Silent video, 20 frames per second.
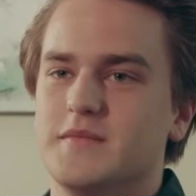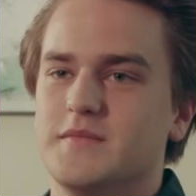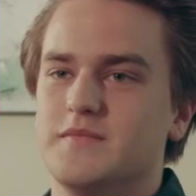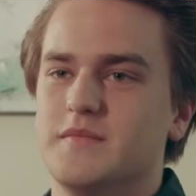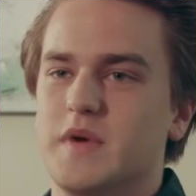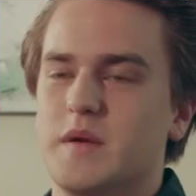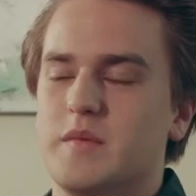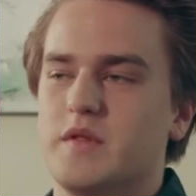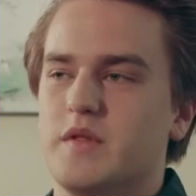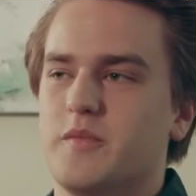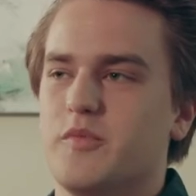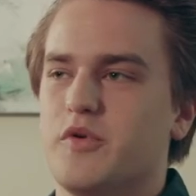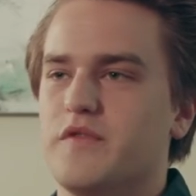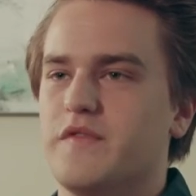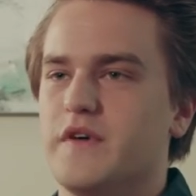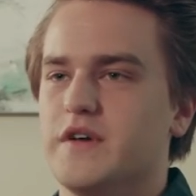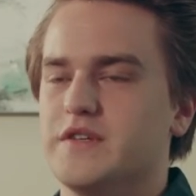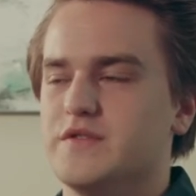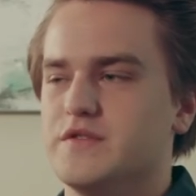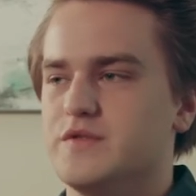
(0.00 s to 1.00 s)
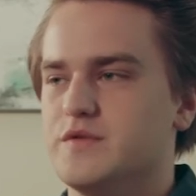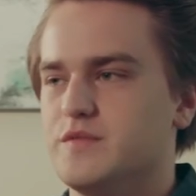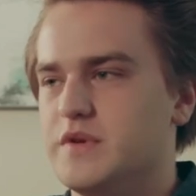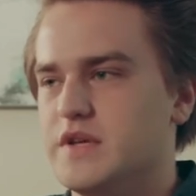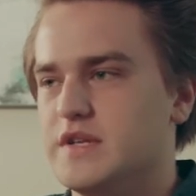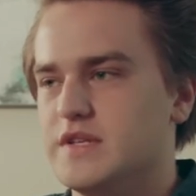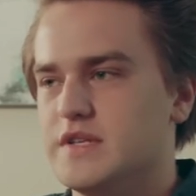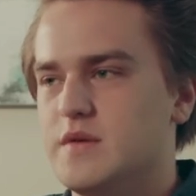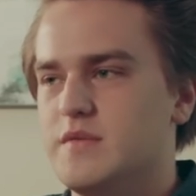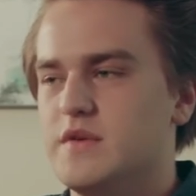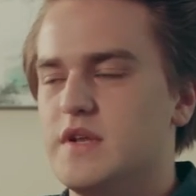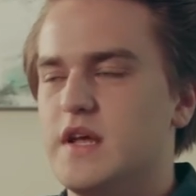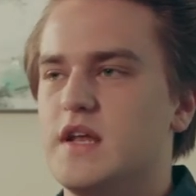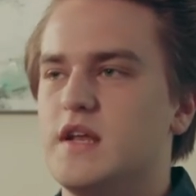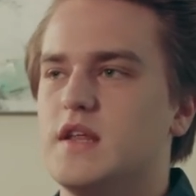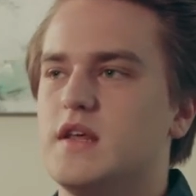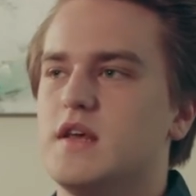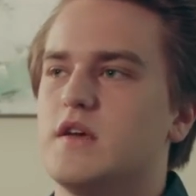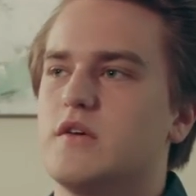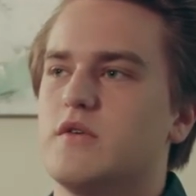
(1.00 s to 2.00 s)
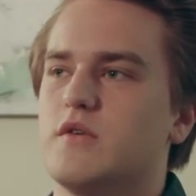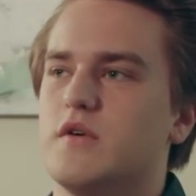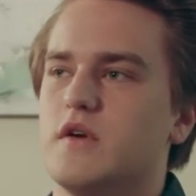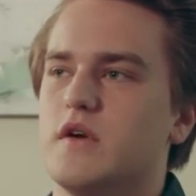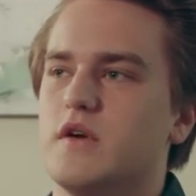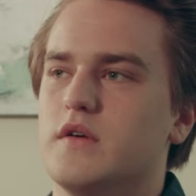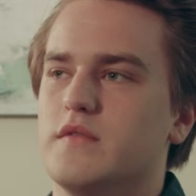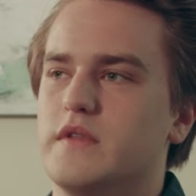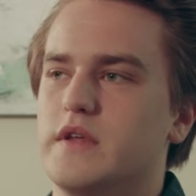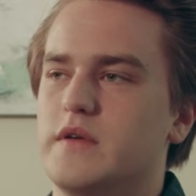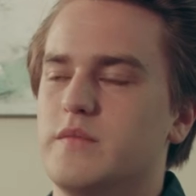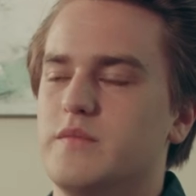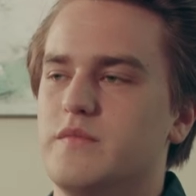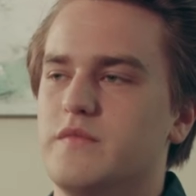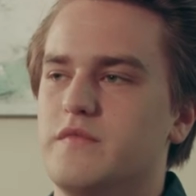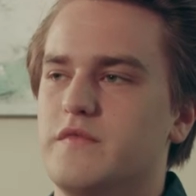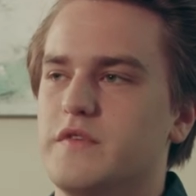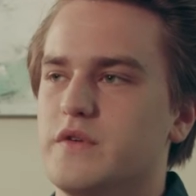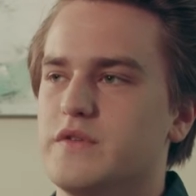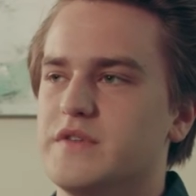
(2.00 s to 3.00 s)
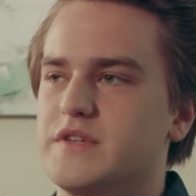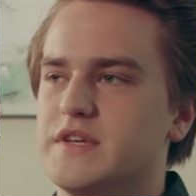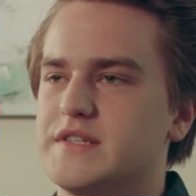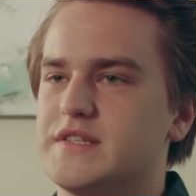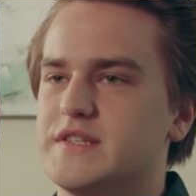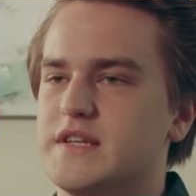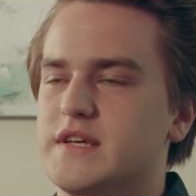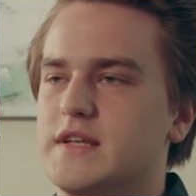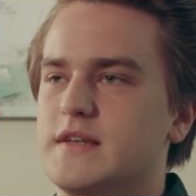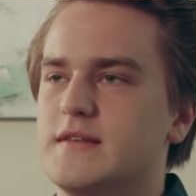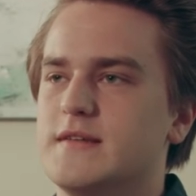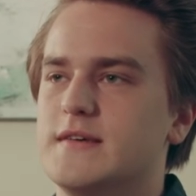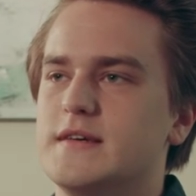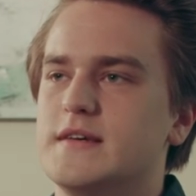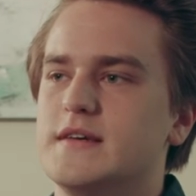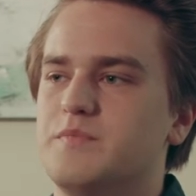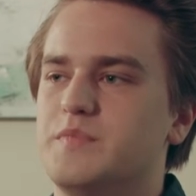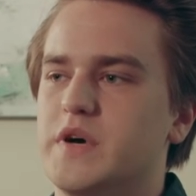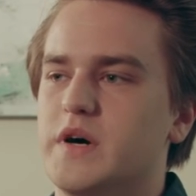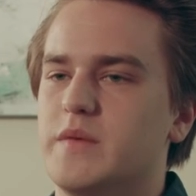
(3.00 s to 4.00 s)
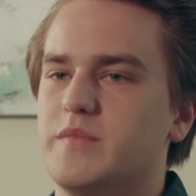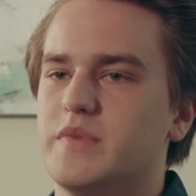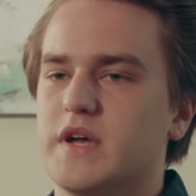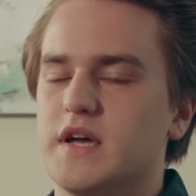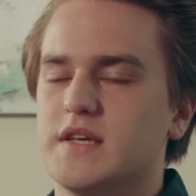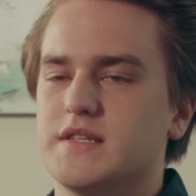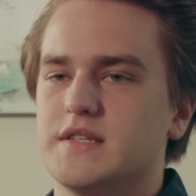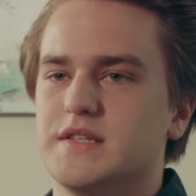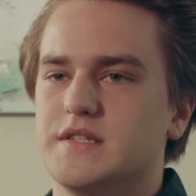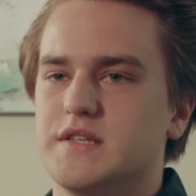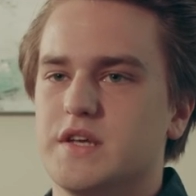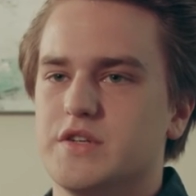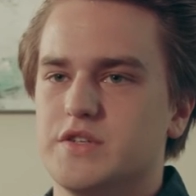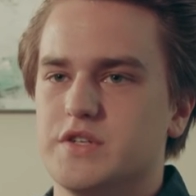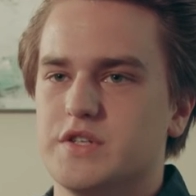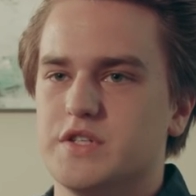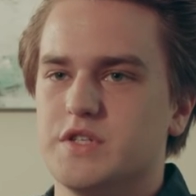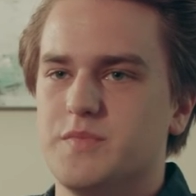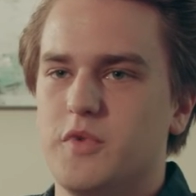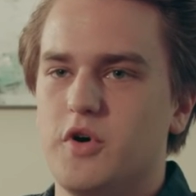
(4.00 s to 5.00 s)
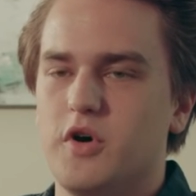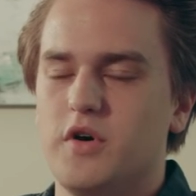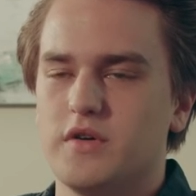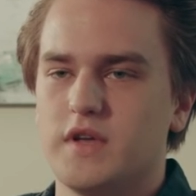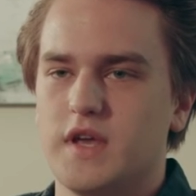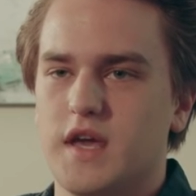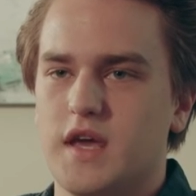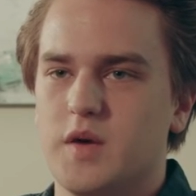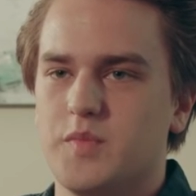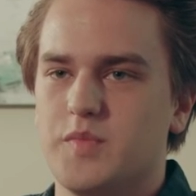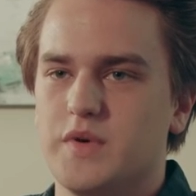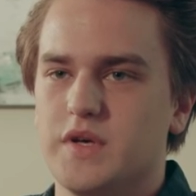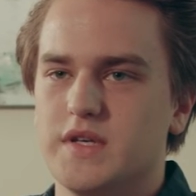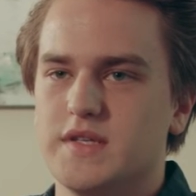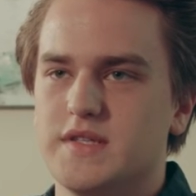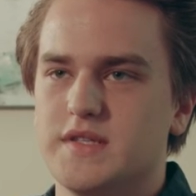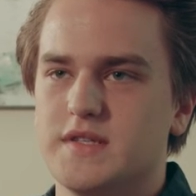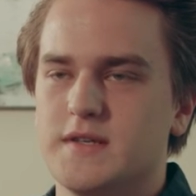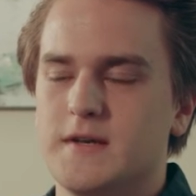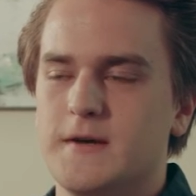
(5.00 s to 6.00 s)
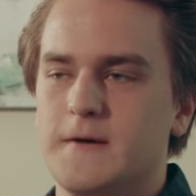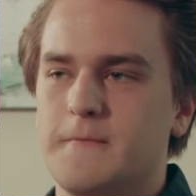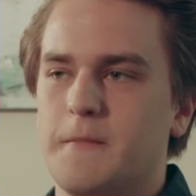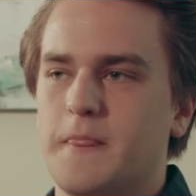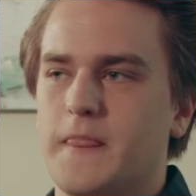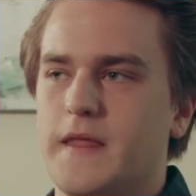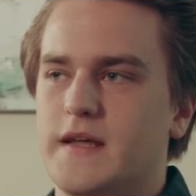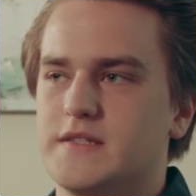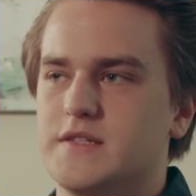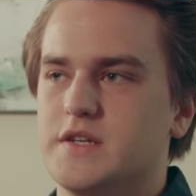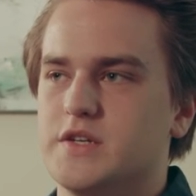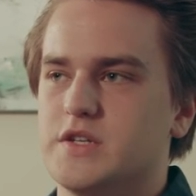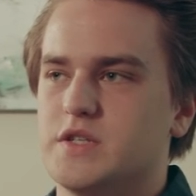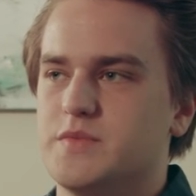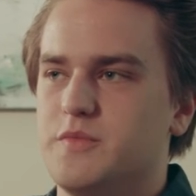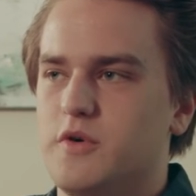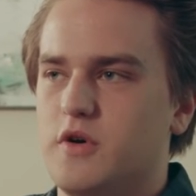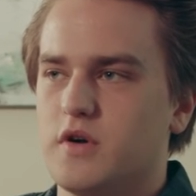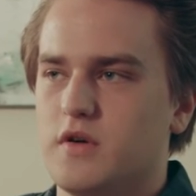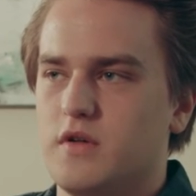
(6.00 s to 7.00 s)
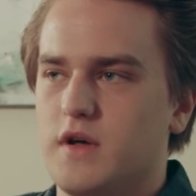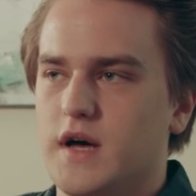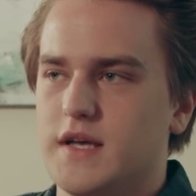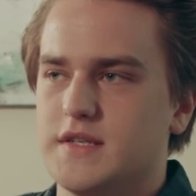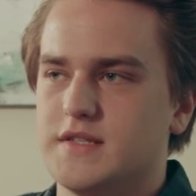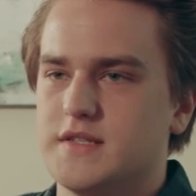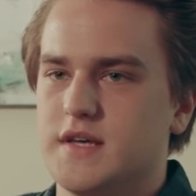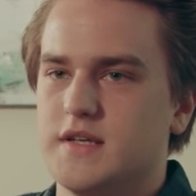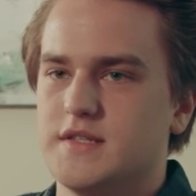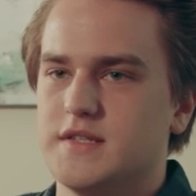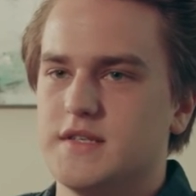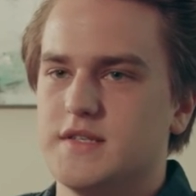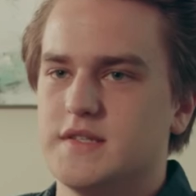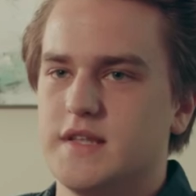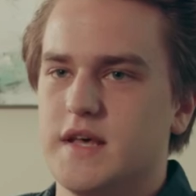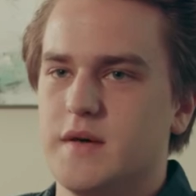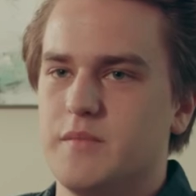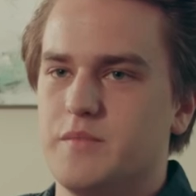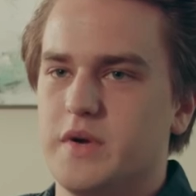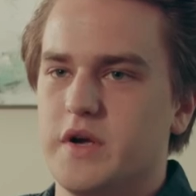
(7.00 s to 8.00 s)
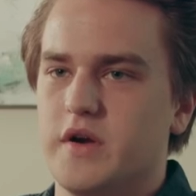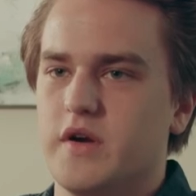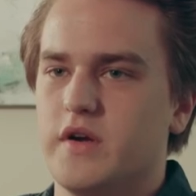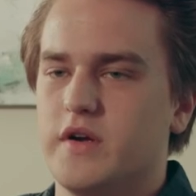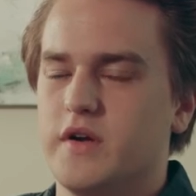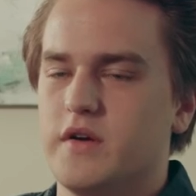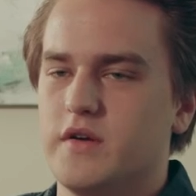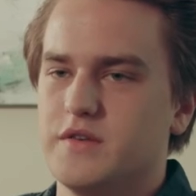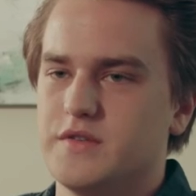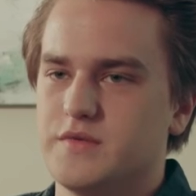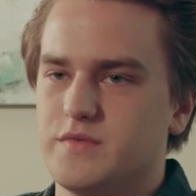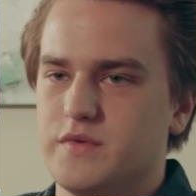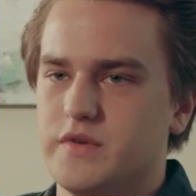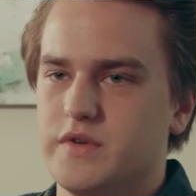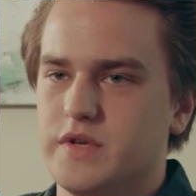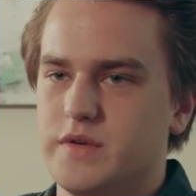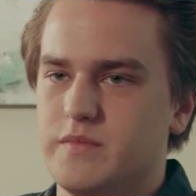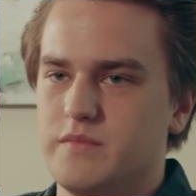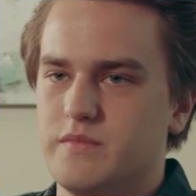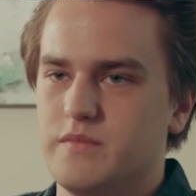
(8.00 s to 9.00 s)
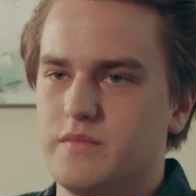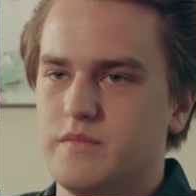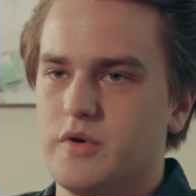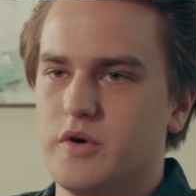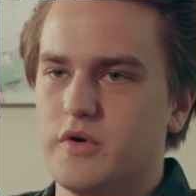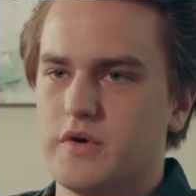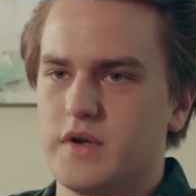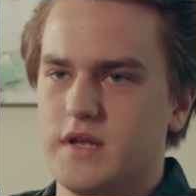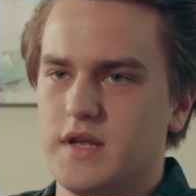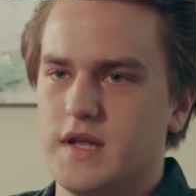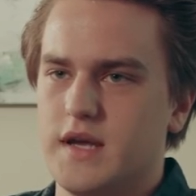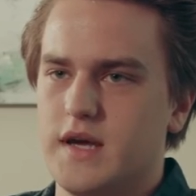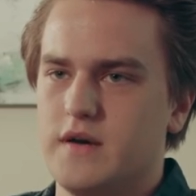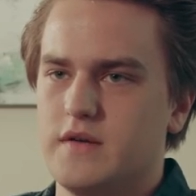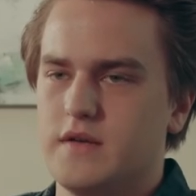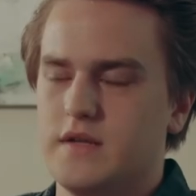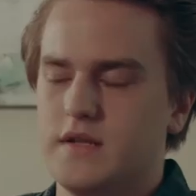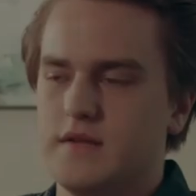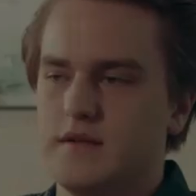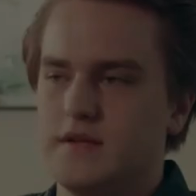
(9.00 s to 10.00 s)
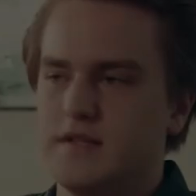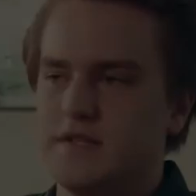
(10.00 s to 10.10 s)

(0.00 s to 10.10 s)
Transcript: maybe the professors would be intimidating or they'd feel distant. But because it's such a small campus and such small class sizes, that barrier is really broken down, and